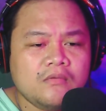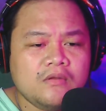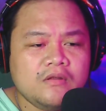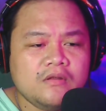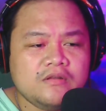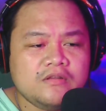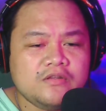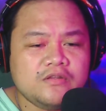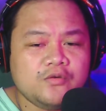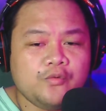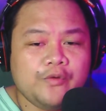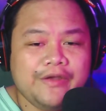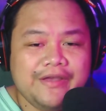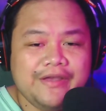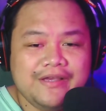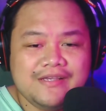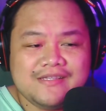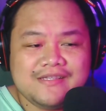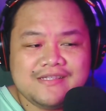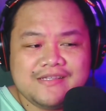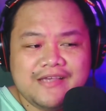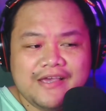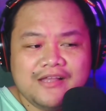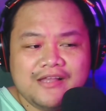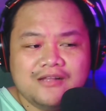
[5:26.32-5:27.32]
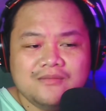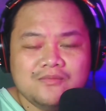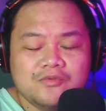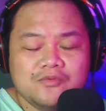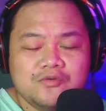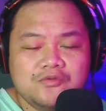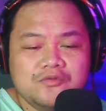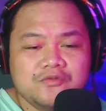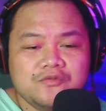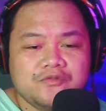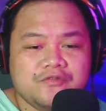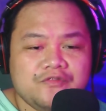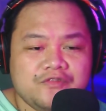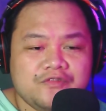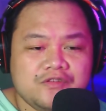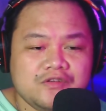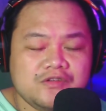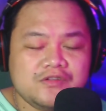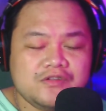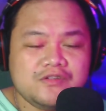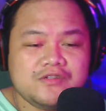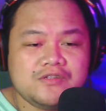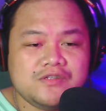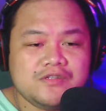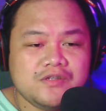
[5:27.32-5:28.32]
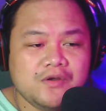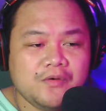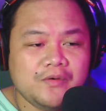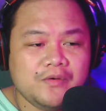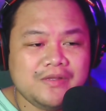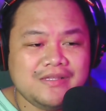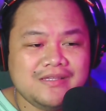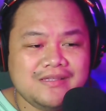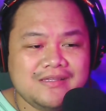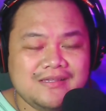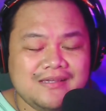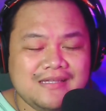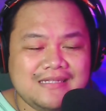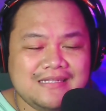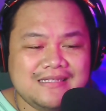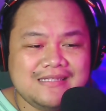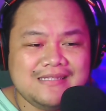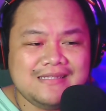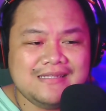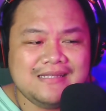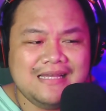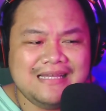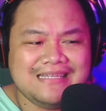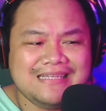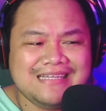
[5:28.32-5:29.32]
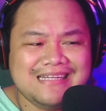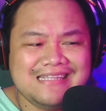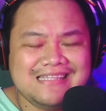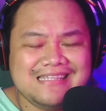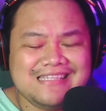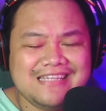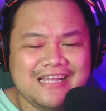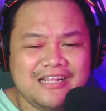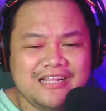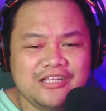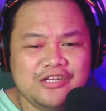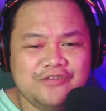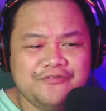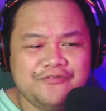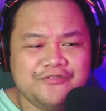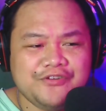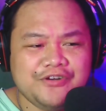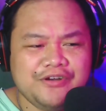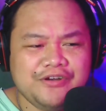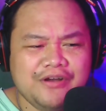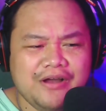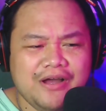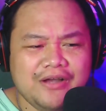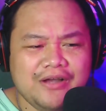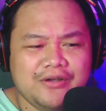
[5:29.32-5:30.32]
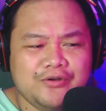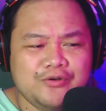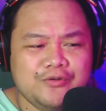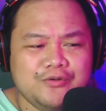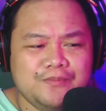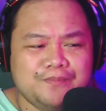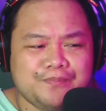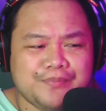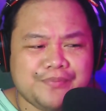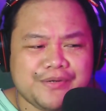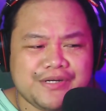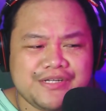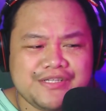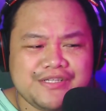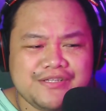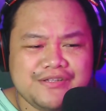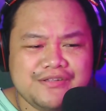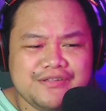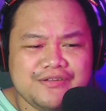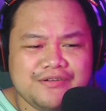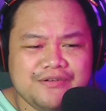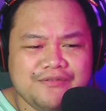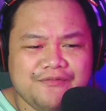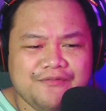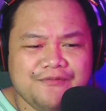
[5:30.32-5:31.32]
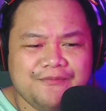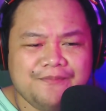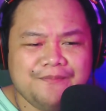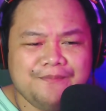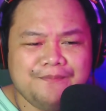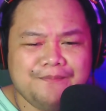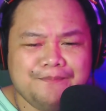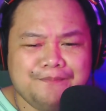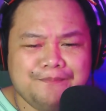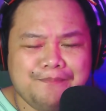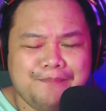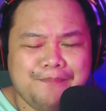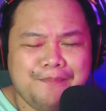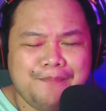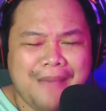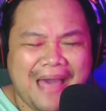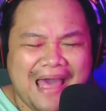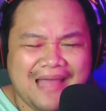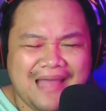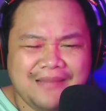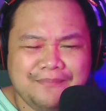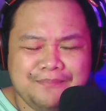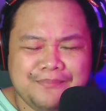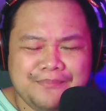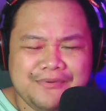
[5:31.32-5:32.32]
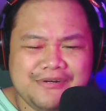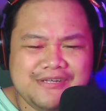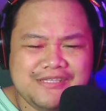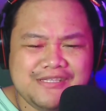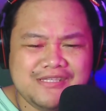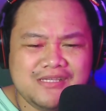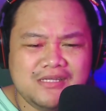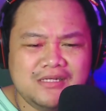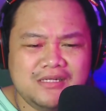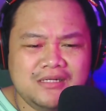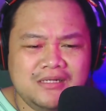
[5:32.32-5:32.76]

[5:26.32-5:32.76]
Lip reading: The weighing scale moved, so it can tell you for a good person or a bad person.